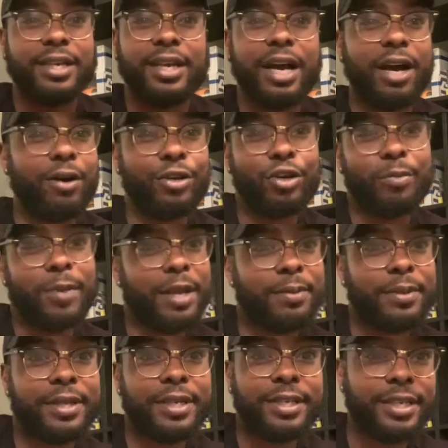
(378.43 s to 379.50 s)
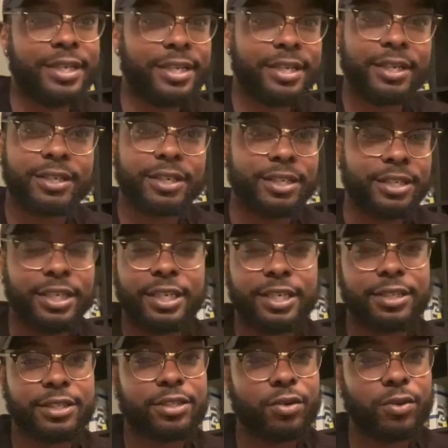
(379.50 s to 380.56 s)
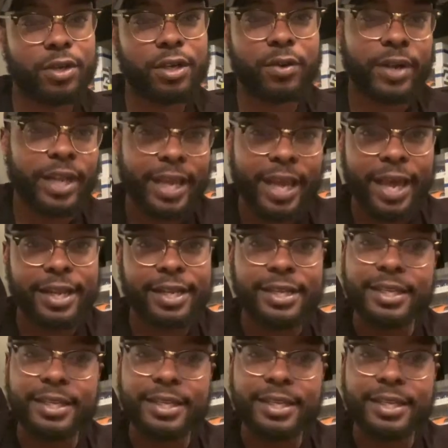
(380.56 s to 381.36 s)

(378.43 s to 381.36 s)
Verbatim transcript: I don't know, maybe a year, a year or so ago. They had an